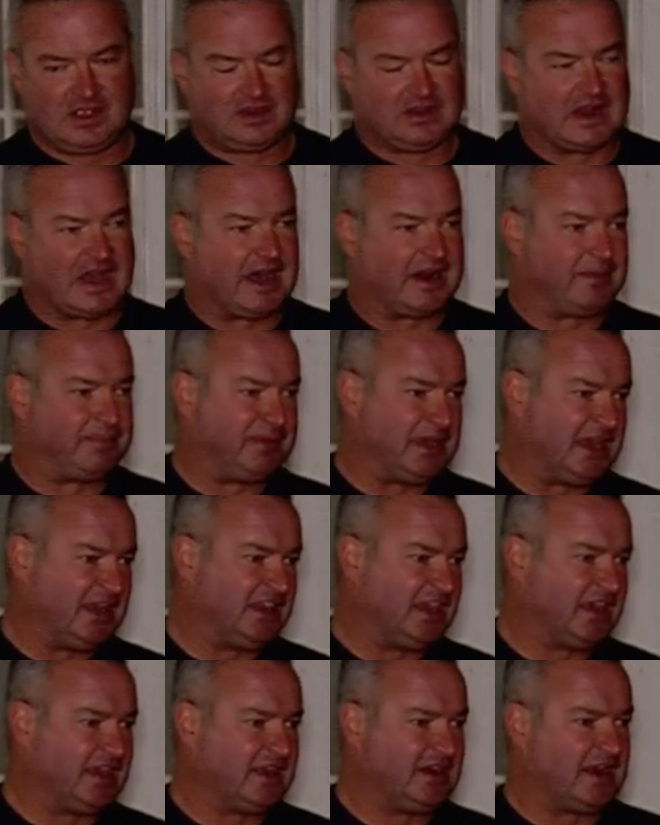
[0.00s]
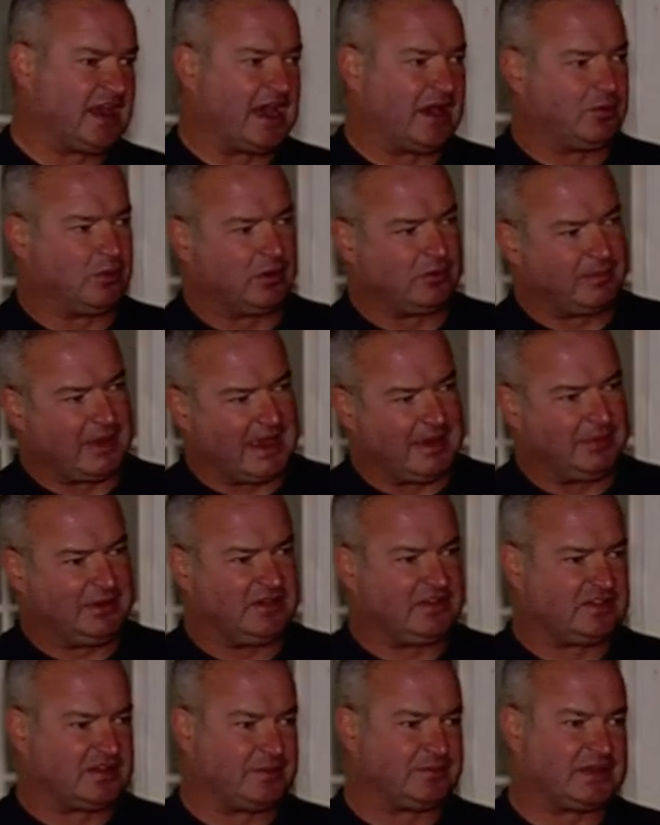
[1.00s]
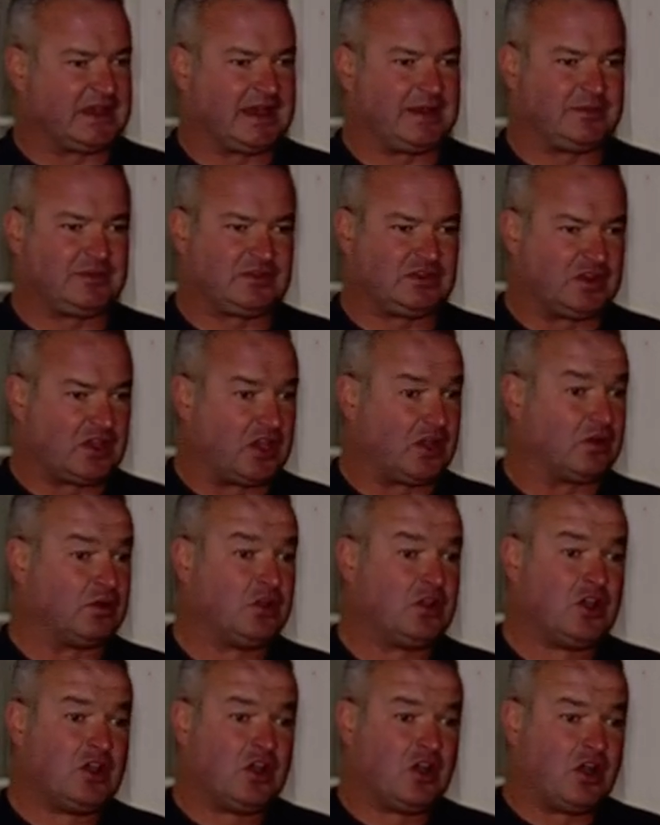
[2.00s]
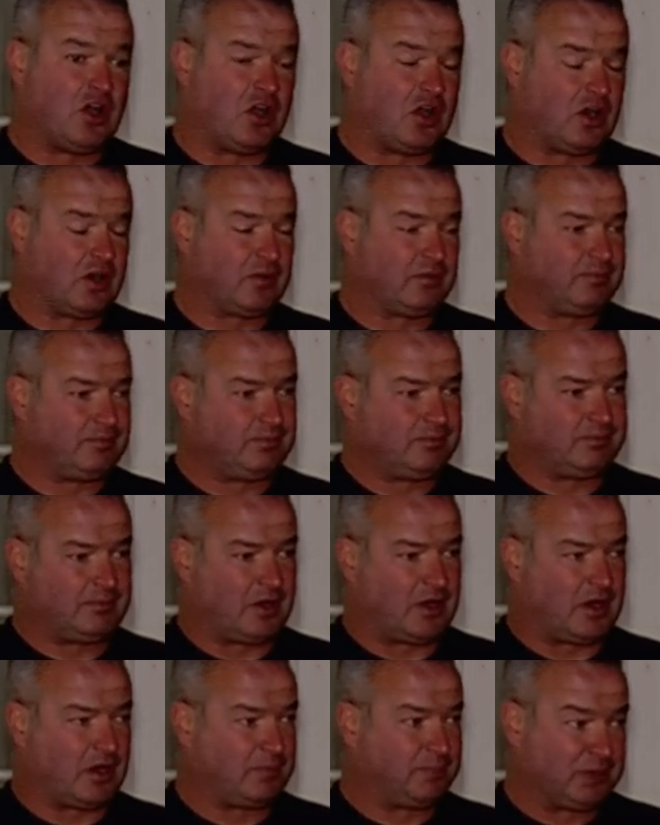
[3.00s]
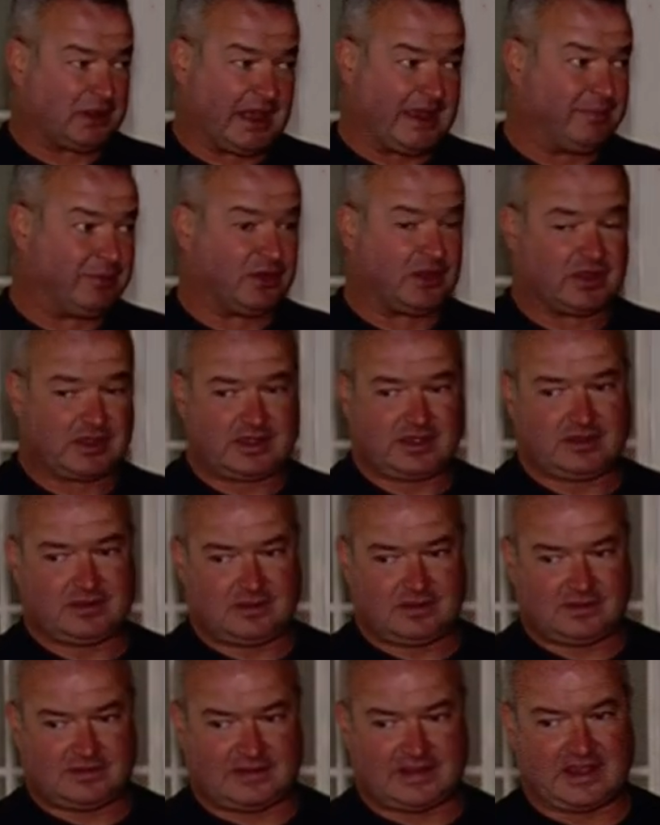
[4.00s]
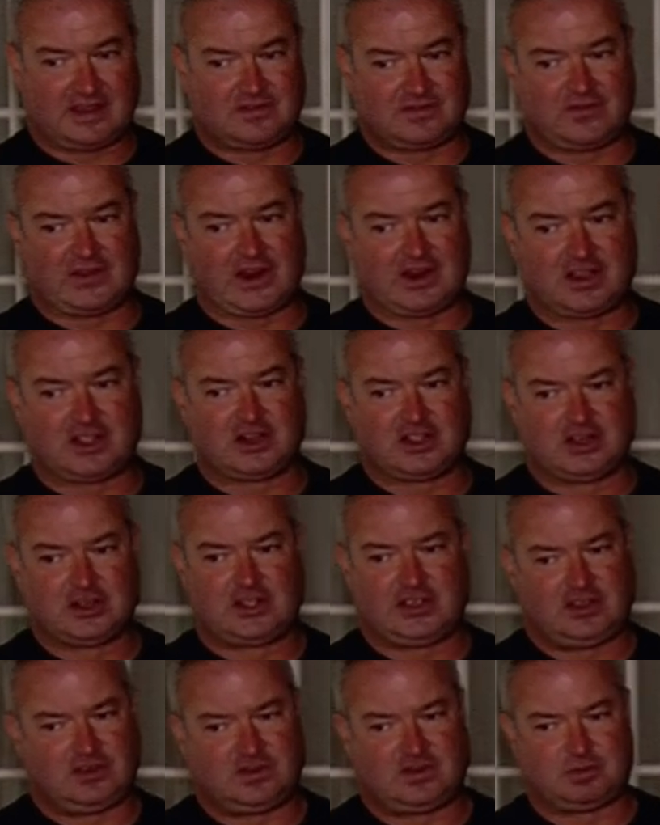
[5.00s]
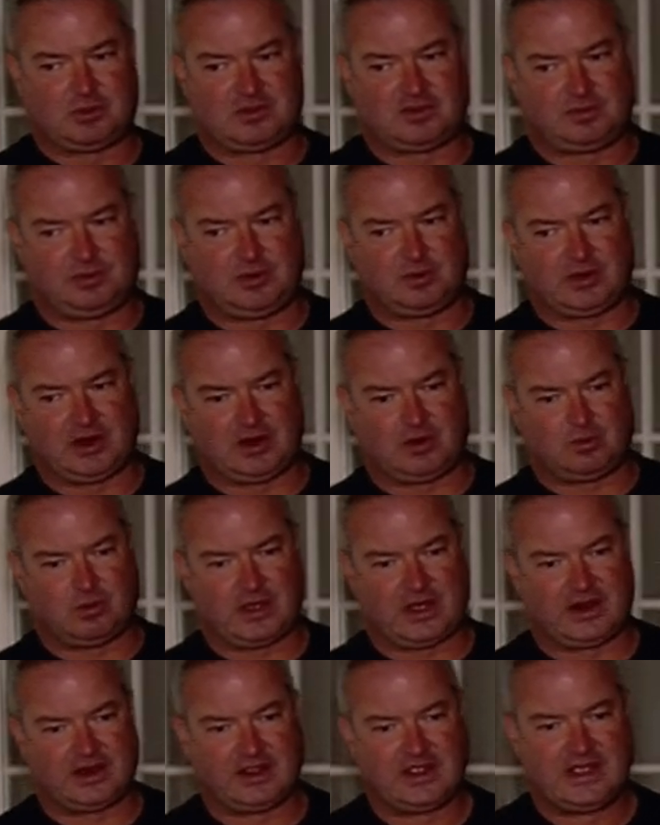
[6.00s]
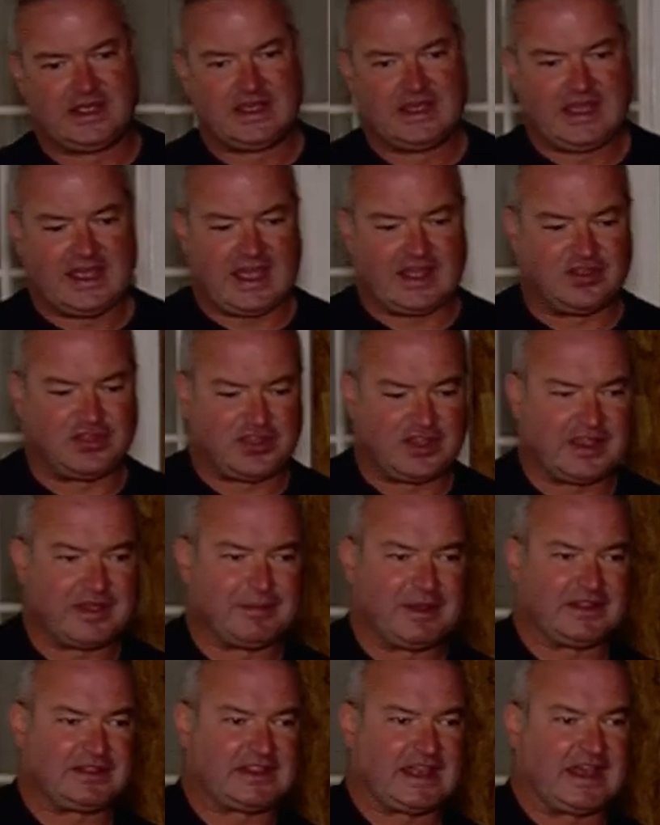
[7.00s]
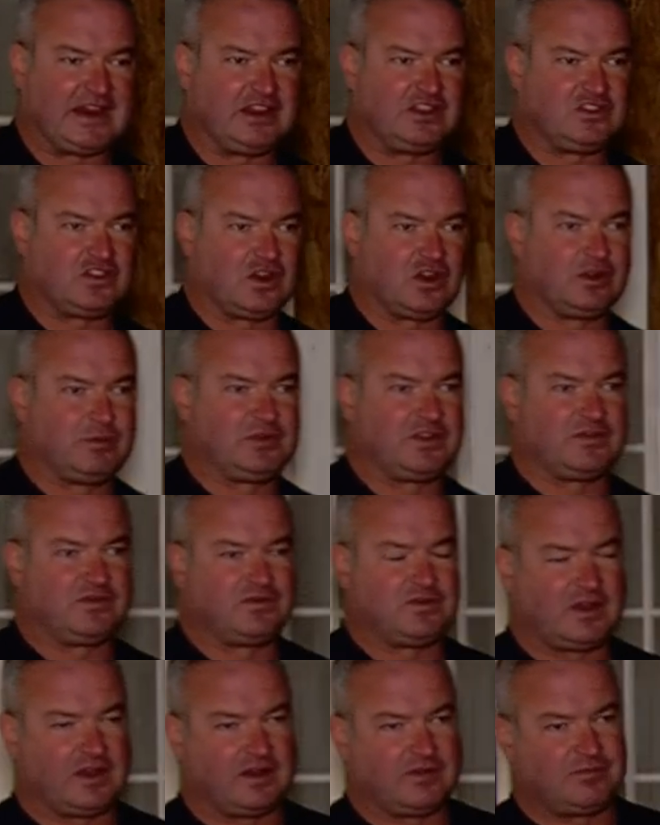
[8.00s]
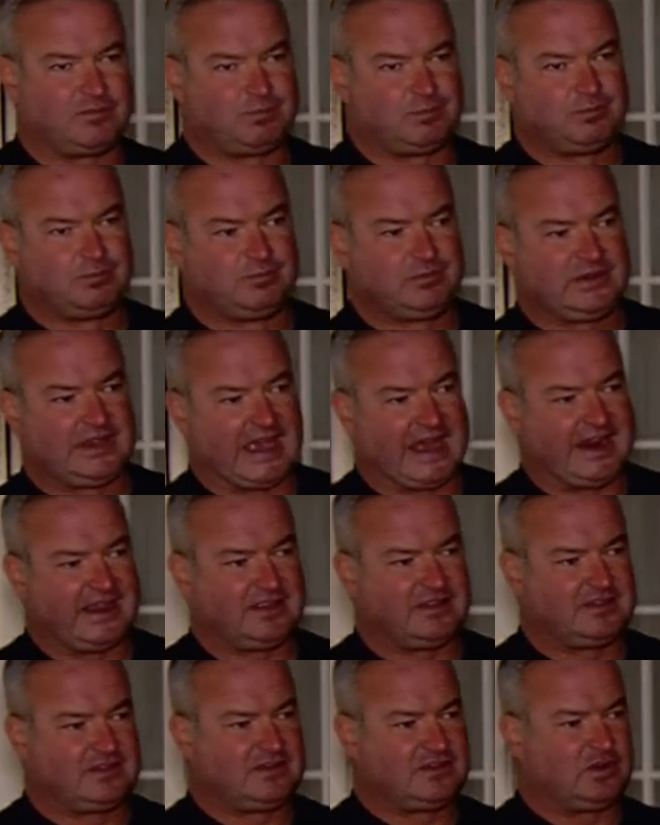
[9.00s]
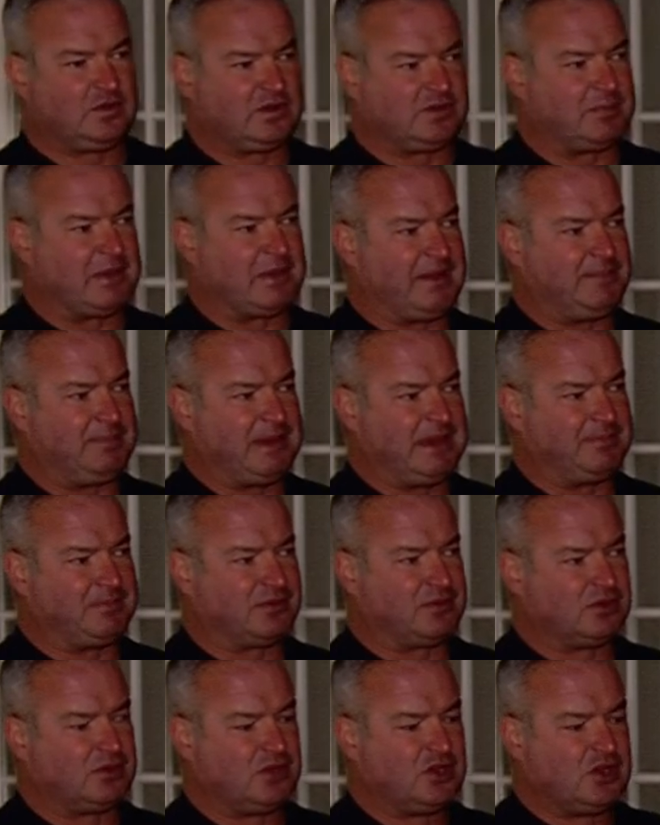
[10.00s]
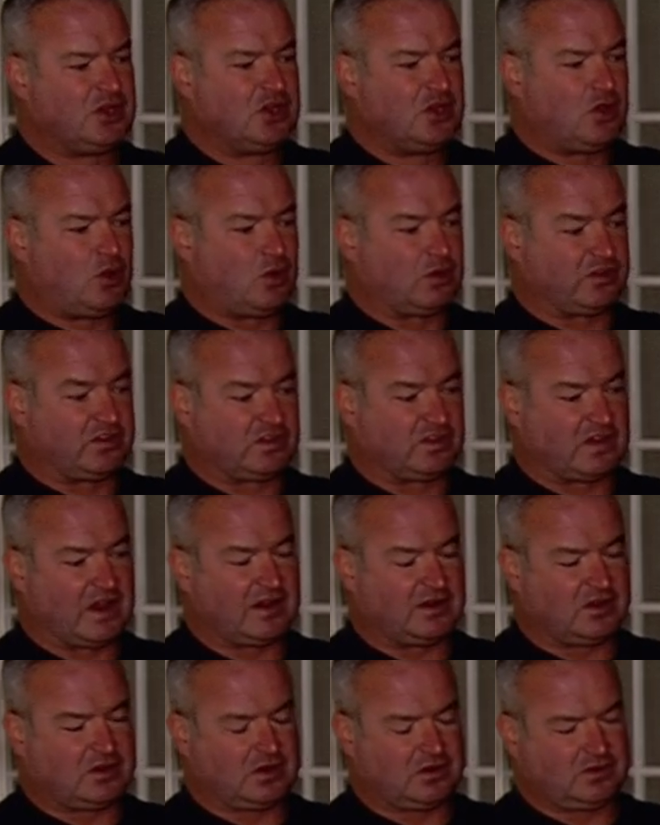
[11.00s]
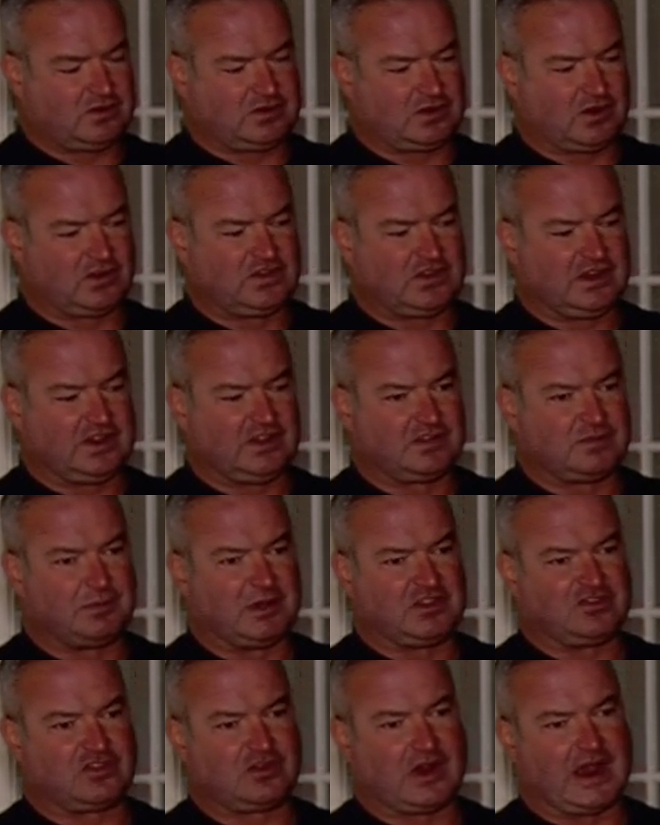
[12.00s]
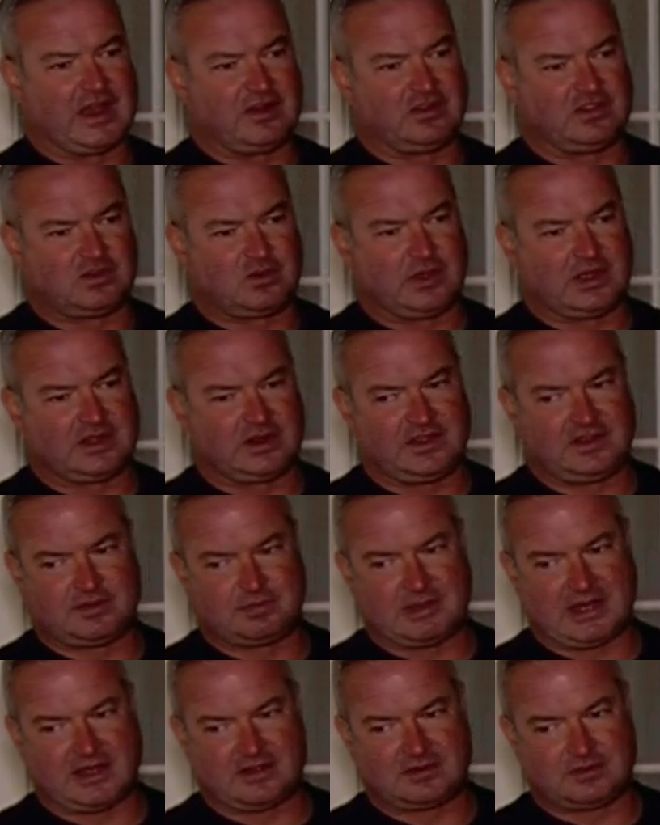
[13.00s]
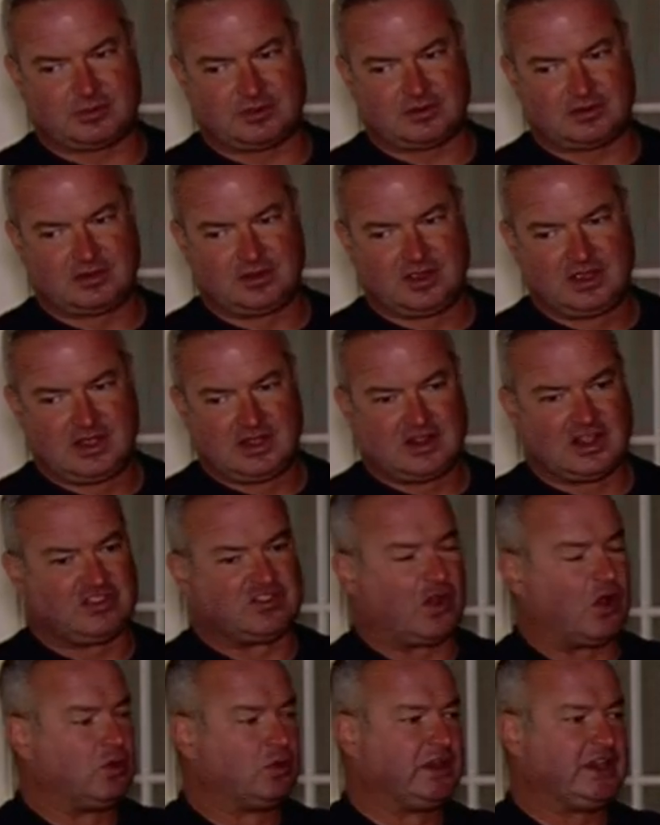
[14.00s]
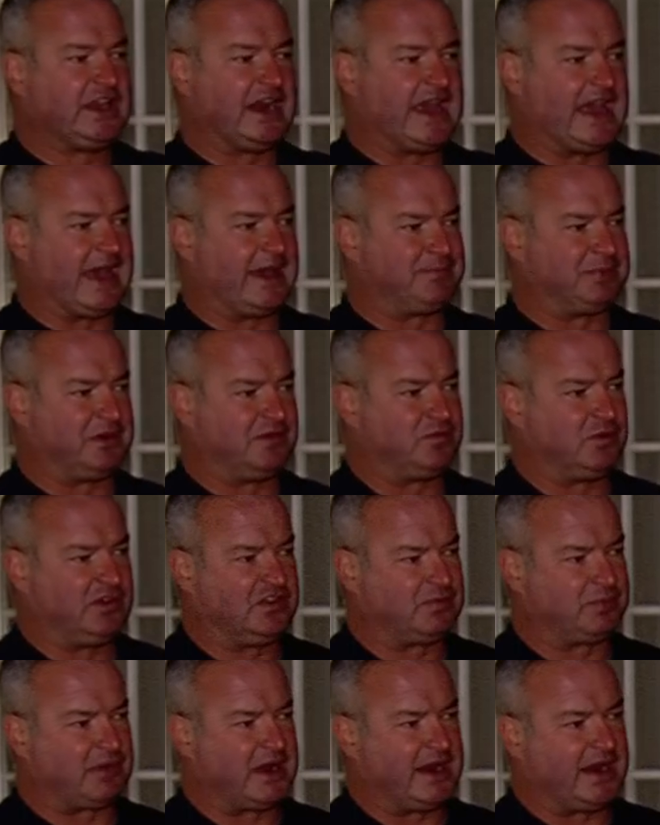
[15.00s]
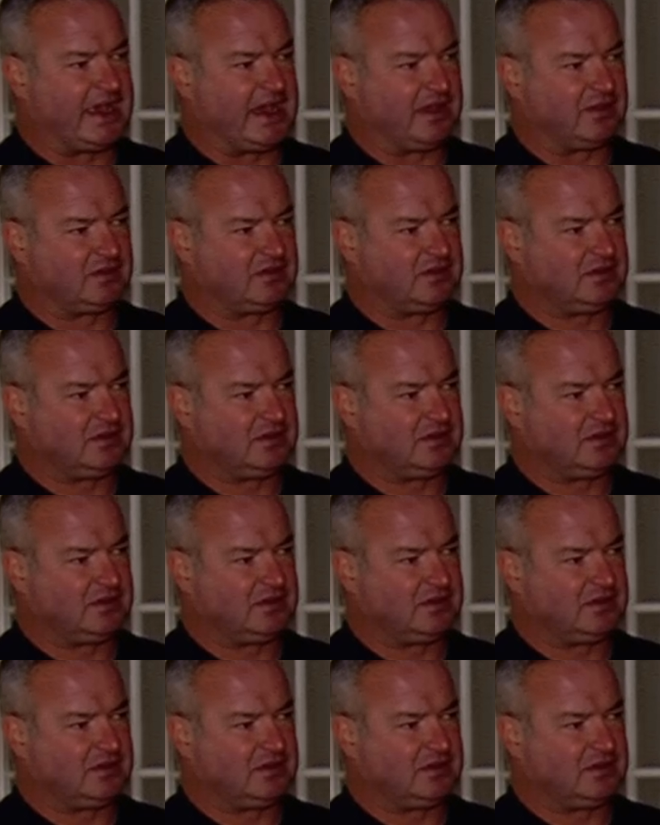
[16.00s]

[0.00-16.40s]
Not opinion, not, well, maybe sometimes, no. Our, our playbook says very clearly who's supposed to be where and when. And think about that in terms of, of getting to as people or searching as much ground as quickly as possible. That's only going to happen if we spread out.